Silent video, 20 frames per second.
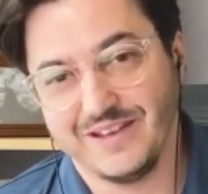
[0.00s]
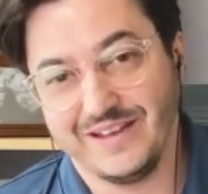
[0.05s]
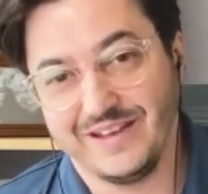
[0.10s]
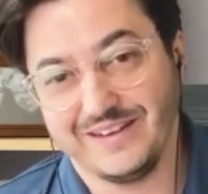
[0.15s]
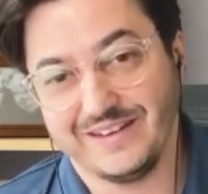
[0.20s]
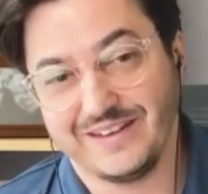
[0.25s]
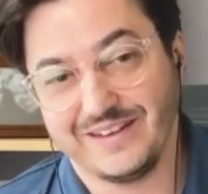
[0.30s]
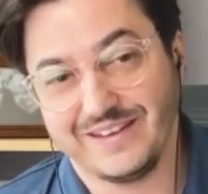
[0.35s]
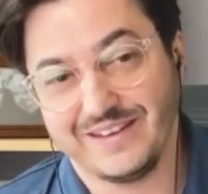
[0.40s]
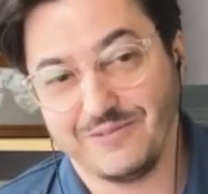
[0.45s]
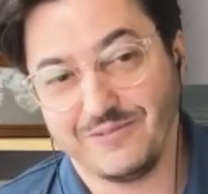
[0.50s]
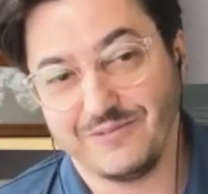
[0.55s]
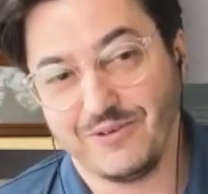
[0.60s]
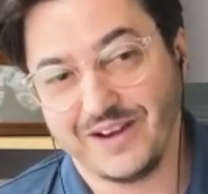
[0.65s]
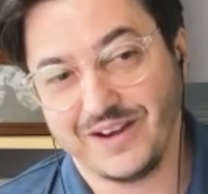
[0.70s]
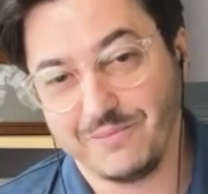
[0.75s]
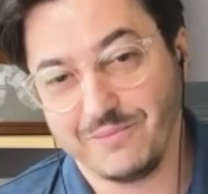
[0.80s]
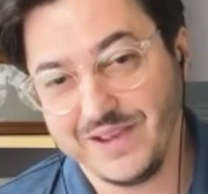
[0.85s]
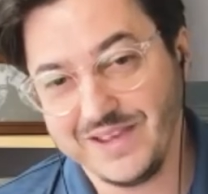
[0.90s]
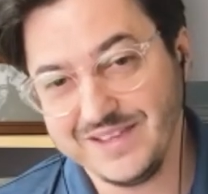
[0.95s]
and and
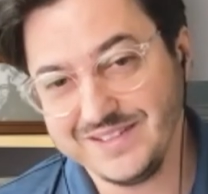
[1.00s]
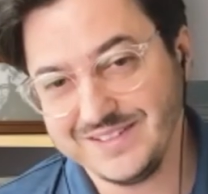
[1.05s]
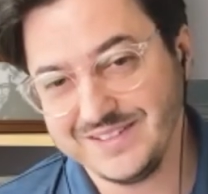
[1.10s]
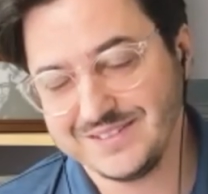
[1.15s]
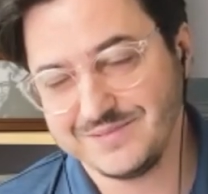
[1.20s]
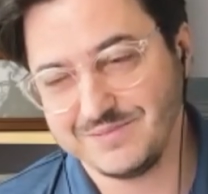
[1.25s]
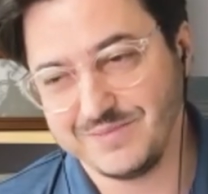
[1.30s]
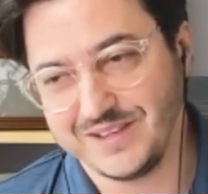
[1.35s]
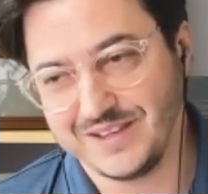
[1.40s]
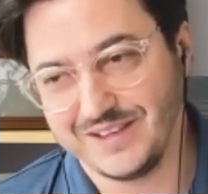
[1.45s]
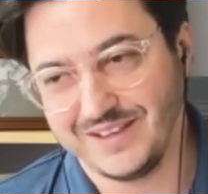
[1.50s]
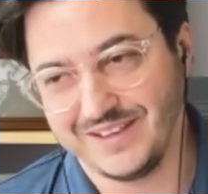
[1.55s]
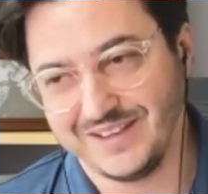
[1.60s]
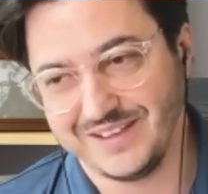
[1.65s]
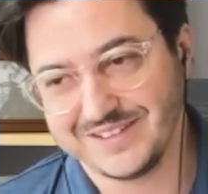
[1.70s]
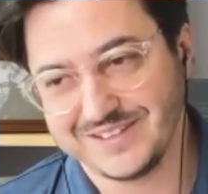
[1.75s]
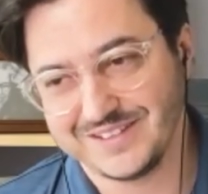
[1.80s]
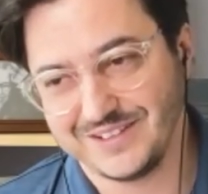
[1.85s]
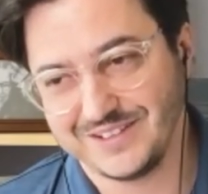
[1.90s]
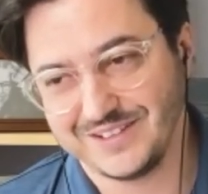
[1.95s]
what amazes me
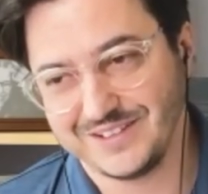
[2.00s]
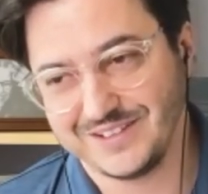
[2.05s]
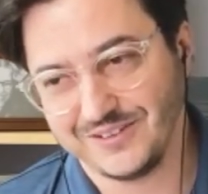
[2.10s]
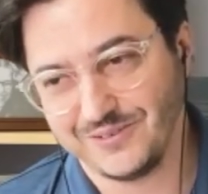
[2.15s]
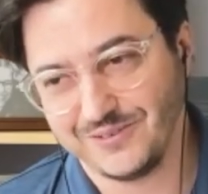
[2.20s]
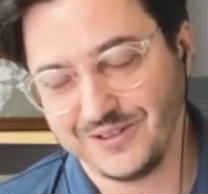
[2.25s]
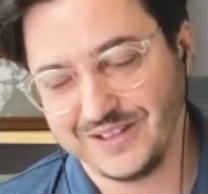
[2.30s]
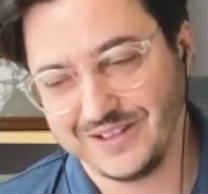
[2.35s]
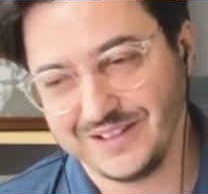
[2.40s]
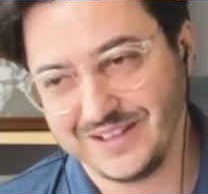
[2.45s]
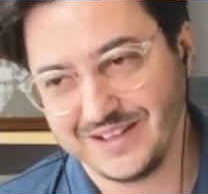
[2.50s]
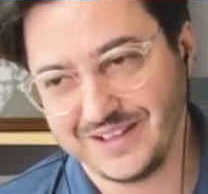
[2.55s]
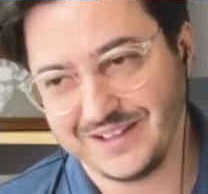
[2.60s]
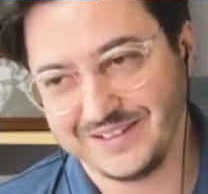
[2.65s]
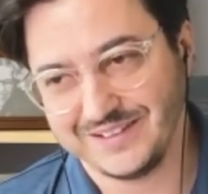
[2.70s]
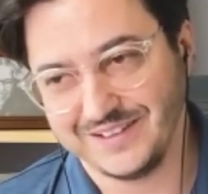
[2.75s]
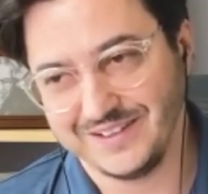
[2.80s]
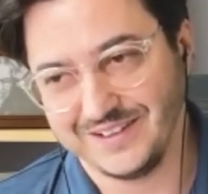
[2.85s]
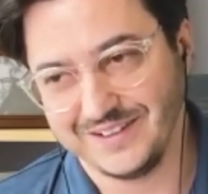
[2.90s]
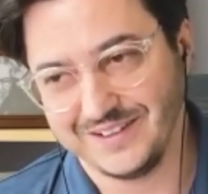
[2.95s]
is not only
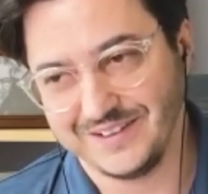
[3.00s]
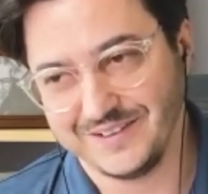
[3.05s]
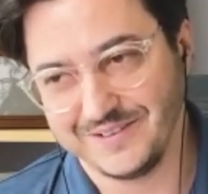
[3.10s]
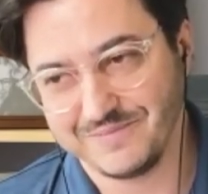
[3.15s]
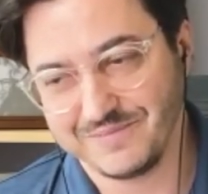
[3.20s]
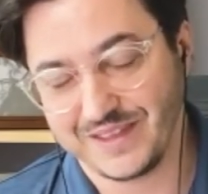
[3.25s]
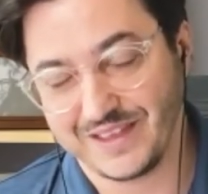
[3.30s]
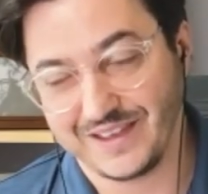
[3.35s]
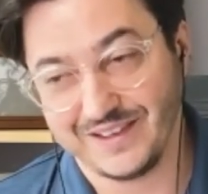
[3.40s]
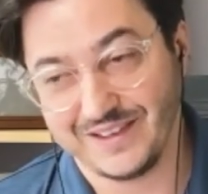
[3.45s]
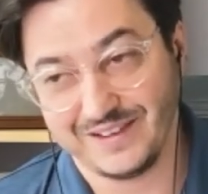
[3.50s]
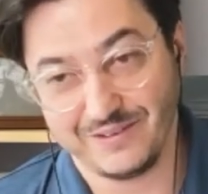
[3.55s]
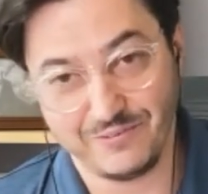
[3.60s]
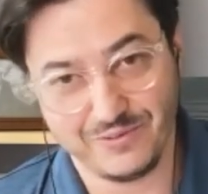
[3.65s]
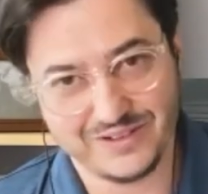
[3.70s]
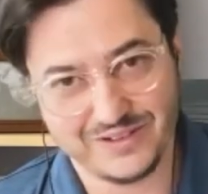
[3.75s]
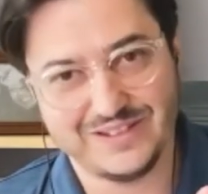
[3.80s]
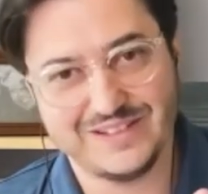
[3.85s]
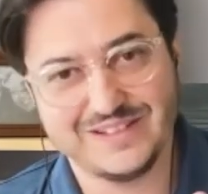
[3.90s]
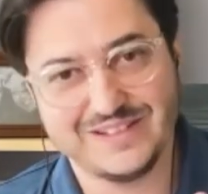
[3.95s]
that um, eh,
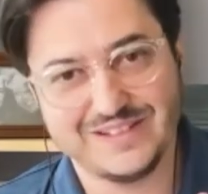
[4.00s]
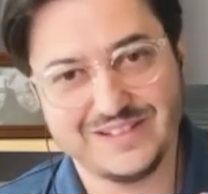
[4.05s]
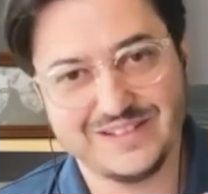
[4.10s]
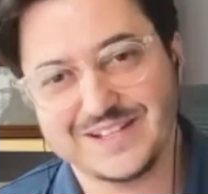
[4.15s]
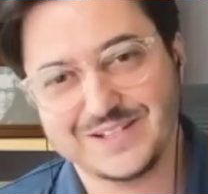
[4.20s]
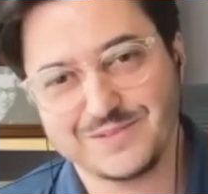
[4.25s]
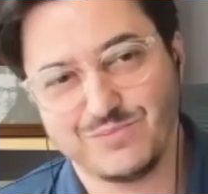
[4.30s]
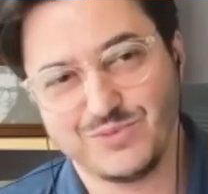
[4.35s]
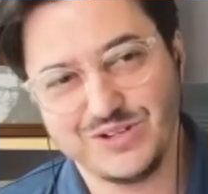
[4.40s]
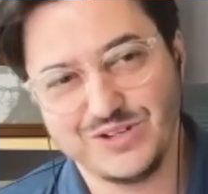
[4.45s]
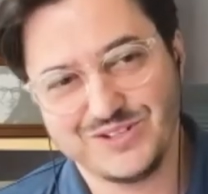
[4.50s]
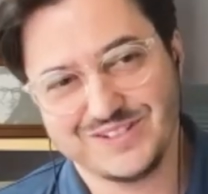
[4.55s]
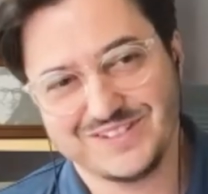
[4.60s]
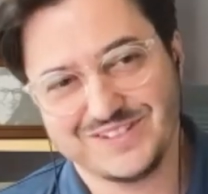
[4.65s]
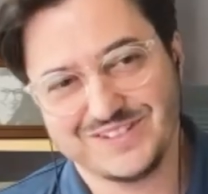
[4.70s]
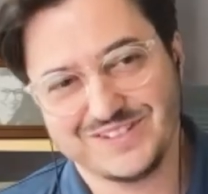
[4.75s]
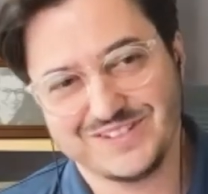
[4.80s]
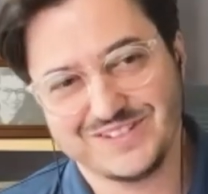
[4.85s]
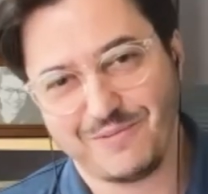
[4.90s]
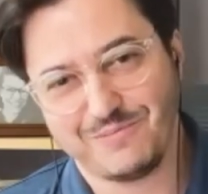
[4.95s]
with these last breaches
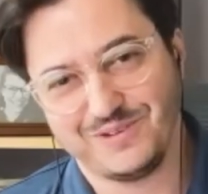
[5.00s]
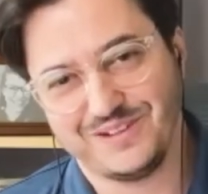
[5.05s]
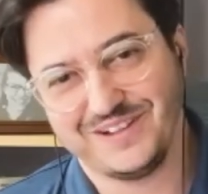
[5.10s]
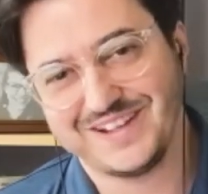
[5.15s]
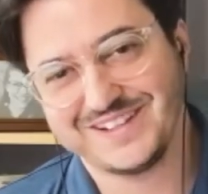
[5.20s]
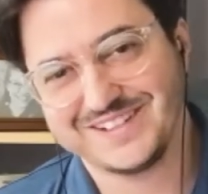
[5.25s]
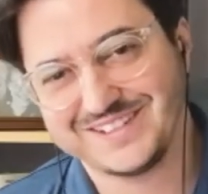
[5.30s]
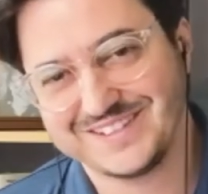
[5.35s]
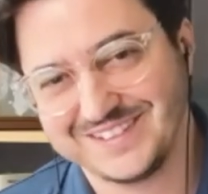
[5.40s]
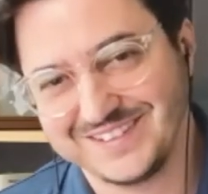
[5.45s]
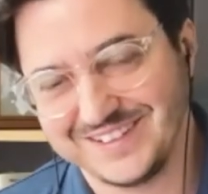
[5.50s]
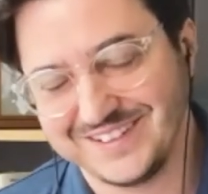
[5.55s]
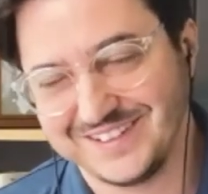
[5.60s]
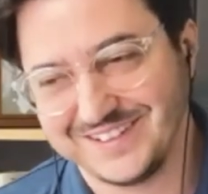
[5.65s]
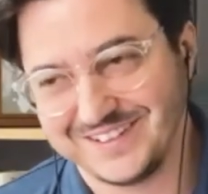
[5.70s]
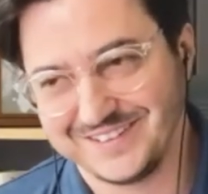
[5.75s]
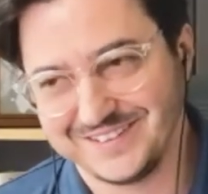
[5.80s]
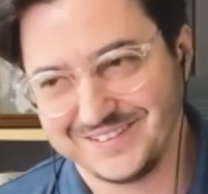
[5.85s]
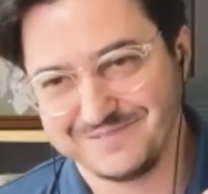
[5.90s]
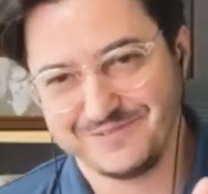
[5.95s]
that happened last
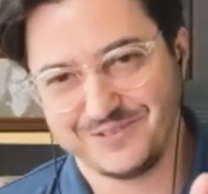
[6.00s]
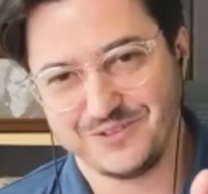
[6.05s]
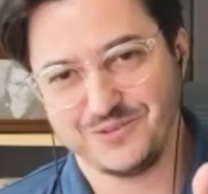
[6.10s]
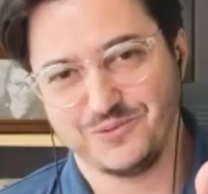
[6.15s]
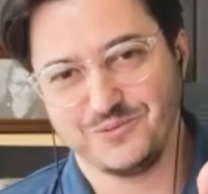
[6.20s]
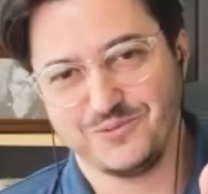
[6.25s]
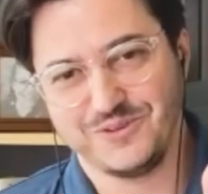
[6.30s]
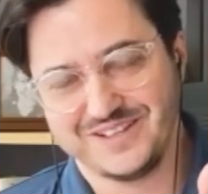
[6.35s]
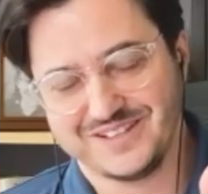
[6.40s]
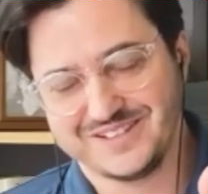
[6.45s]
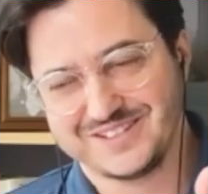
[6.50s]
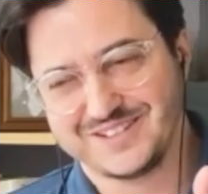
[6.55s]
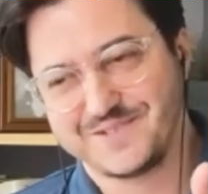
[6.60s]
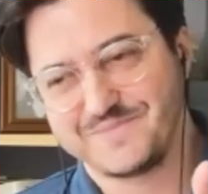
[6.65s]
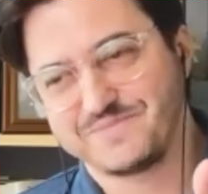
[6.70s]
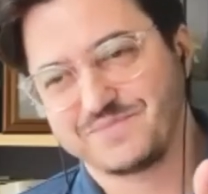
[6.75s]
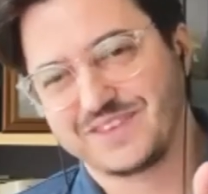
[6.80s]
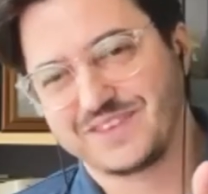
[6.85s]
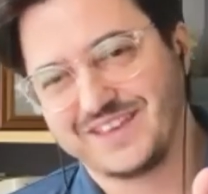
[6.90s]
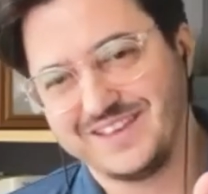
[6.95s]
uh, few weeks
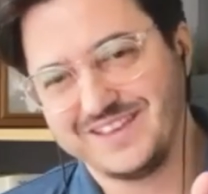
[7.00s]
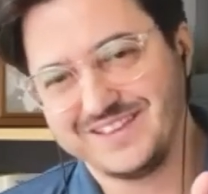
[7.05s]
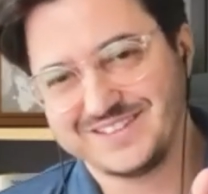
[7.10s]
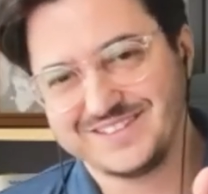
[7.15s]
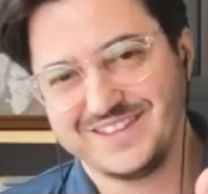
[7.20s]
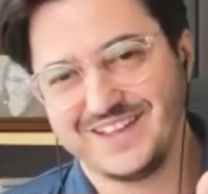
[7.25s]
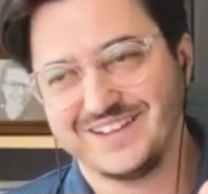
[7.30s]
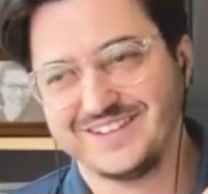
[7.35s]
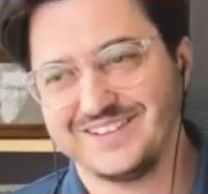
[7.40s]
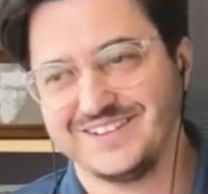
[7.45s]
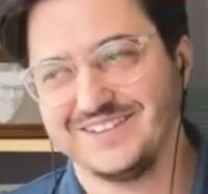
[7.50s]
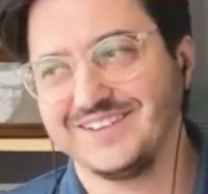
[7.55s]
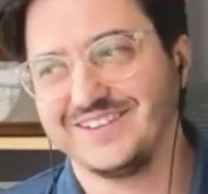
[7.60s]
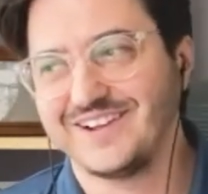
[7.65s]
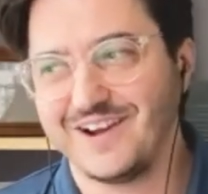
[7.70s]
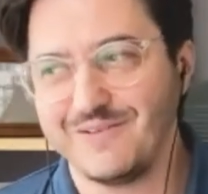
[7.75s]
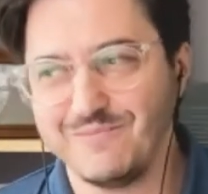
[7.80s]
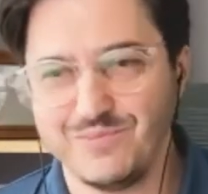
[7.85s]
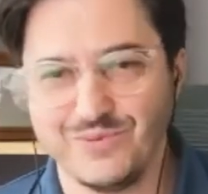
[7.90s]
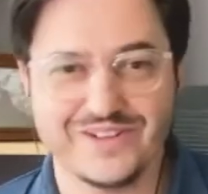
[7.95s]
is that
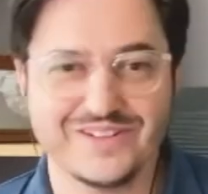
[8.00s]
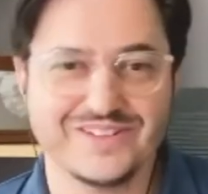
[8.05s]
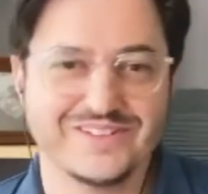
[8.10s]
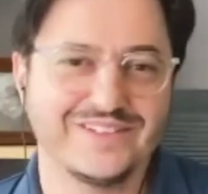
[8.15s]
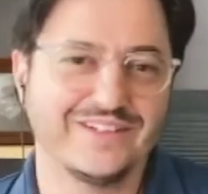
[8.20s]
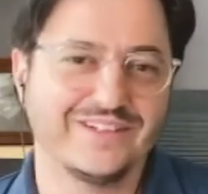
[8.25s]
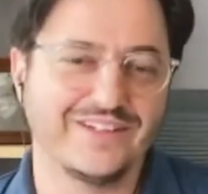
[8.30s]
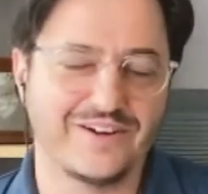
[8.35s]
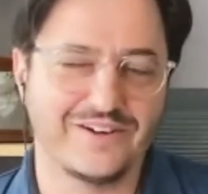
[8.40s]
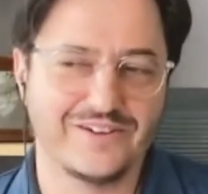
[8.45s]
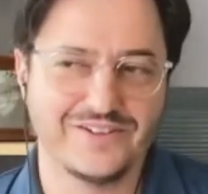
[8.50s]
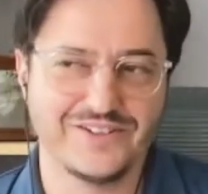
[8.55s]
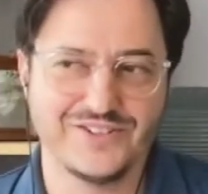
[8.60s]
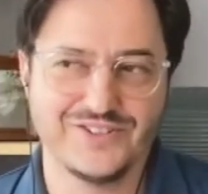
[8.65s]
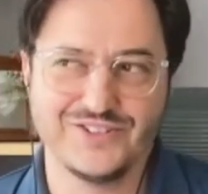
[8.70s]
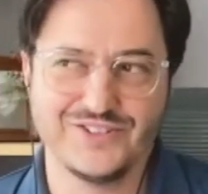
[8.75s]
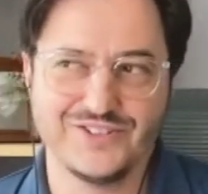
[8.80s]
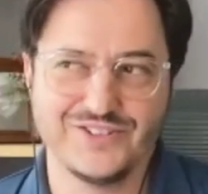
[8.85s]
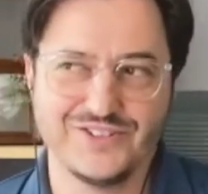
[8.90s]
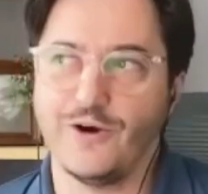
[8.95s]
companies that are
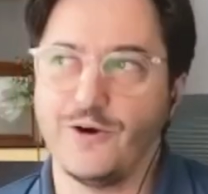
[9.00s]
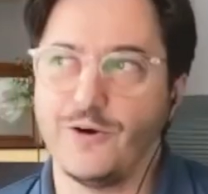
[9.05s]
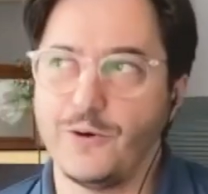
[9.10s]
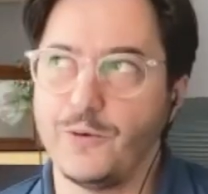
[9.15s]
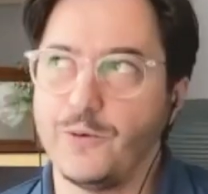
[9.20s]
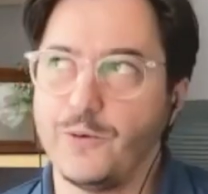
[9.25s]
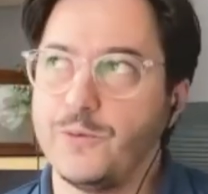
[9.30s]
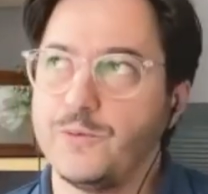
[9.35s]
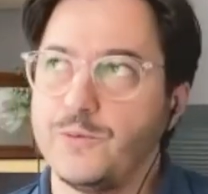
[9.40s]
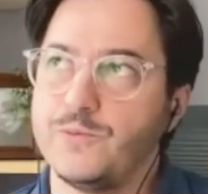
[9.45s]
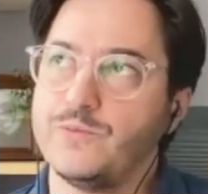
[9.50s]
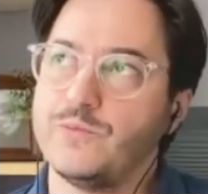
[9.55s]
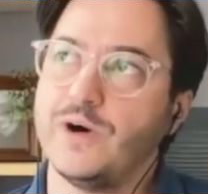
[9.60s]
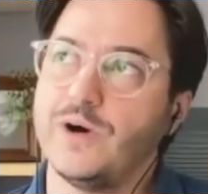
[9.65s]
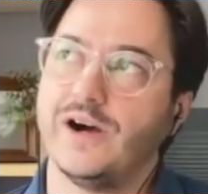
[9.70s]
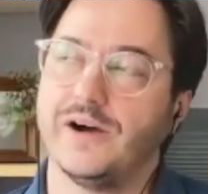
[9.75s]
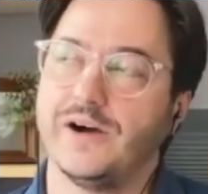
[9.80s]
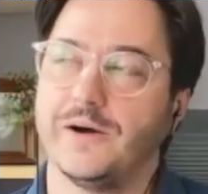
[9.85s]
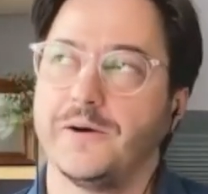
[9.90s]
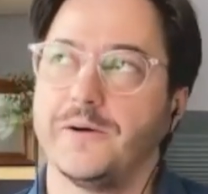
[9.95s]
so
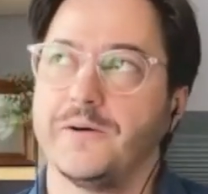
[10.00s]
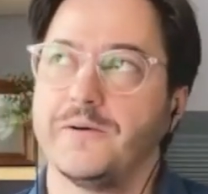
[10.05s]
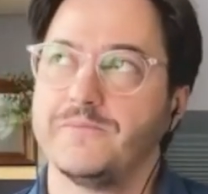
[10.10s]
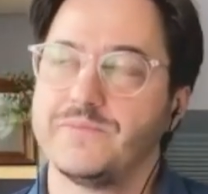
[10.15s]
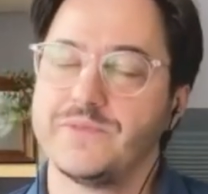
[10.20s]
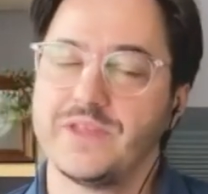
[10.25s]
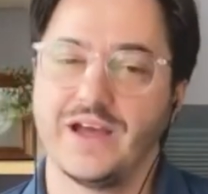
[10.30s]
uh,